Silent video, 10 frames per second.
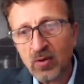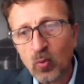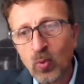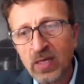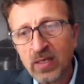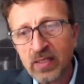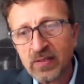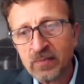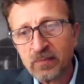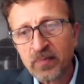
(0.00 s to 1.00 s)
One
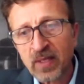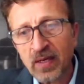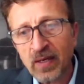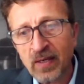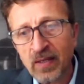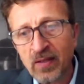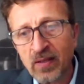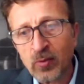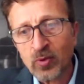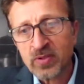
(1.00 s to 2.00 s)
is
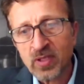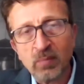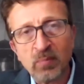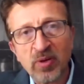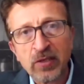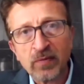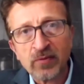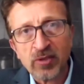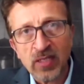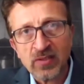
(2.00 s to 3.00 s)
there was a break of
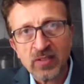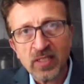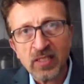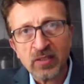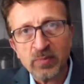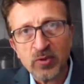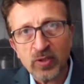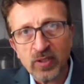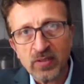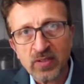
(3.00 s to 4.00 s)
trust in
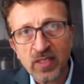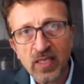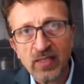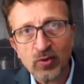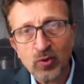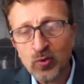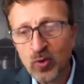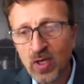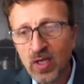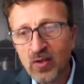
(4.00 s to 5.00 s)
communities. And
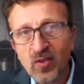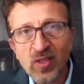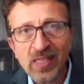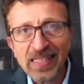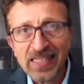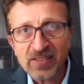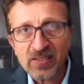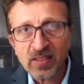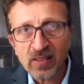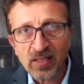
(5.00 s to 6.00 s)
two, the elites,
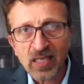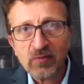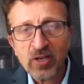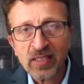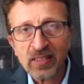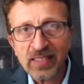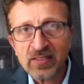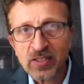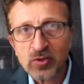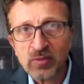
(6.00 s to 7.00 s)
the governing
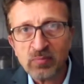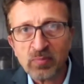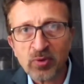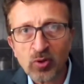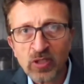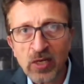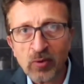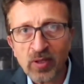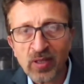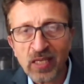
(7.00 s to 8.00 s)
elites actually broke
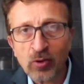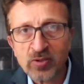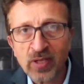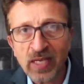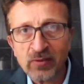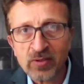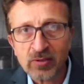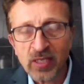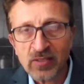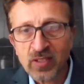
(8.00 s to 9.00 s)
down. They also had
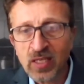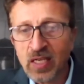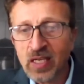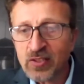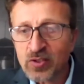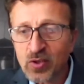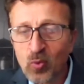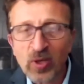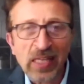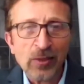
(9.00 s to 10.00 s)
distrust. So
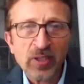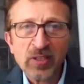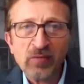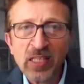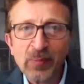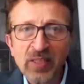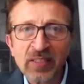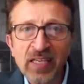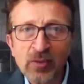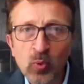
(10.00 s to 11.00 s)
when I look at
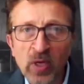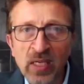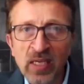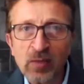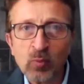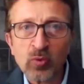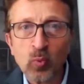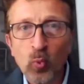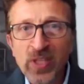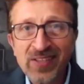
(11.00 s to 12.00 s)
development gateway and what
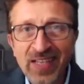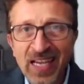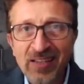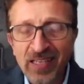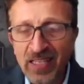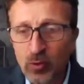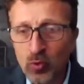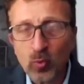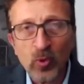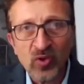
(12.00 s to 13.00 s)
we together can
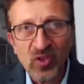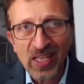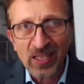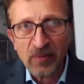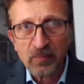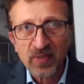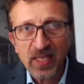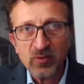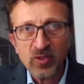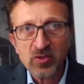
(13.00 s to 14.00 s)
do with data
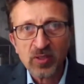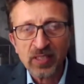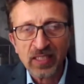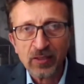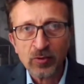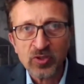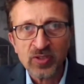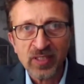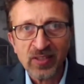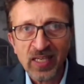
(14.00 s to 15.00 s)
and digital
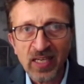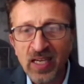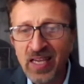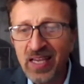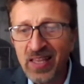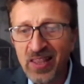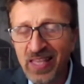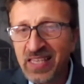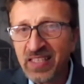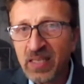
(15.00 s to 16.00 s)
technologies and data,
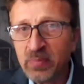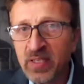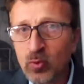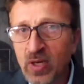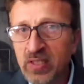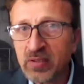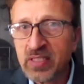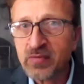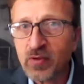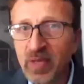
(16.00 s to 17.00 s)
that can be quite
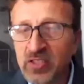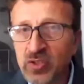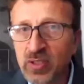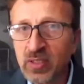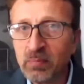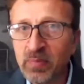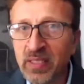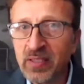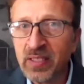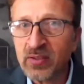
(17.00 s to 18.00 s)
transformational in
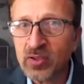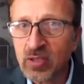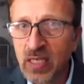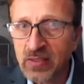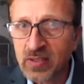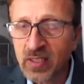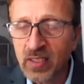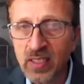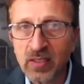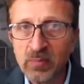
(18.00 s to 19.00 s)
building trust
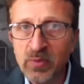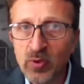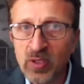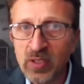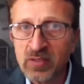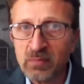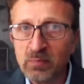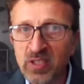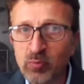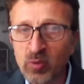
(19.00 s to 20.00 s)
in communities,
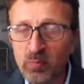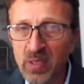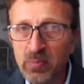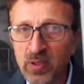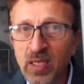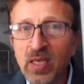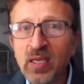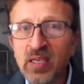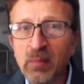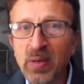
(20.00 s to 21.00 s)
between people,
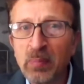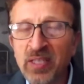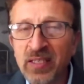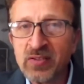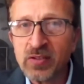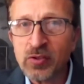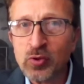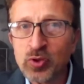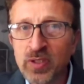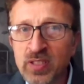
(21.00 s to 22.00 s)
in public
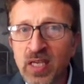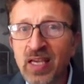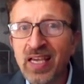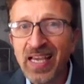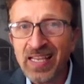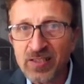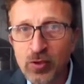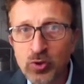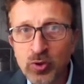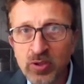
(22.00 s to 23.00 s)
institutions, and
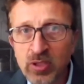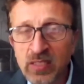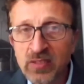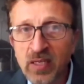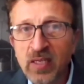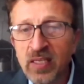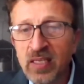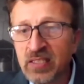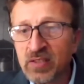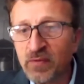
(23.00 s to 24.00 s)
social trust
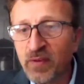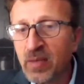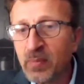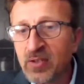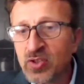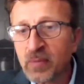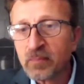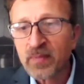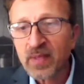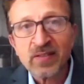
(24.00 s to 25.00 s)
is very much
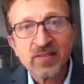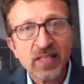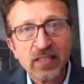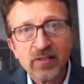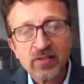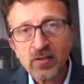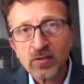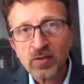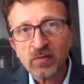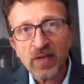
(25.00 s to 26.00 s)
a secret
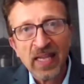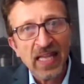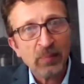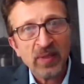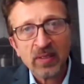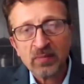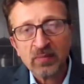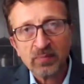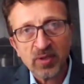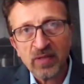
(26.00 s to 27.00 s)
sauce of helping
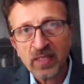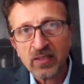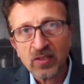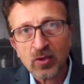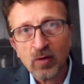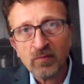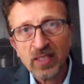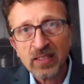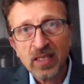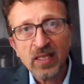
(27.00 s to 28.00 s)
prevent
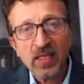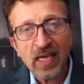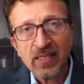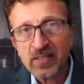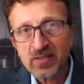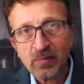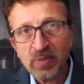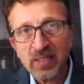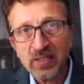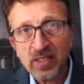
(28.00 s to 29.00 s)
conflict and
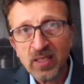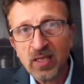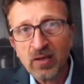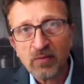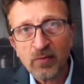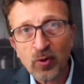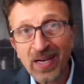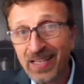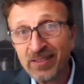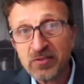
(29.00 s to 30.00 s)
instability for
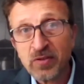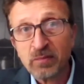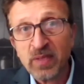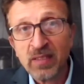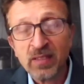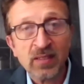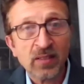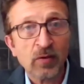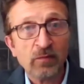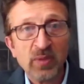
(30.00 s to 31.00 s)
hundreds of
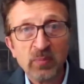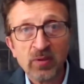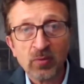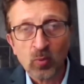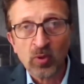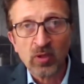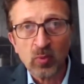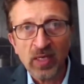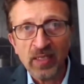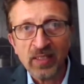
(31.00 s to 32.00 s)
millions of people
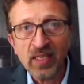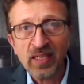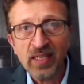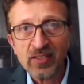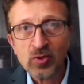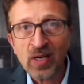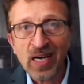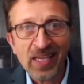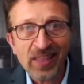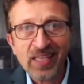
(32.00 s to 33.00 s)
worldwide. And so
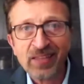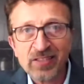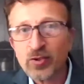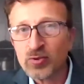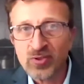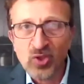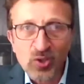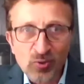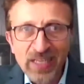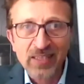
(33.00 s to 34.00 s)
I think this goes
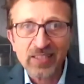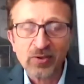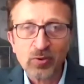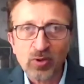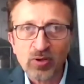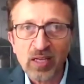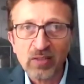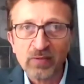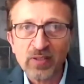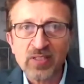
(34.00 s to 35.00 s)
directly to the
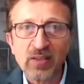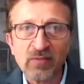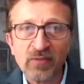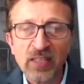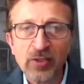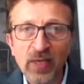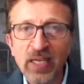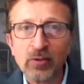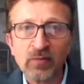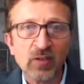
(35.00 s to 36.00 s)
relevance and the value
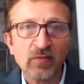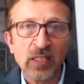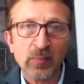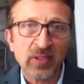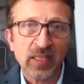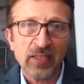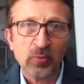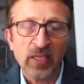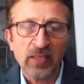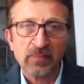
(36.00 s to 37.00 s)
add of development
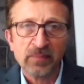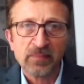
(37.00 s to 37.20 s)
gateway.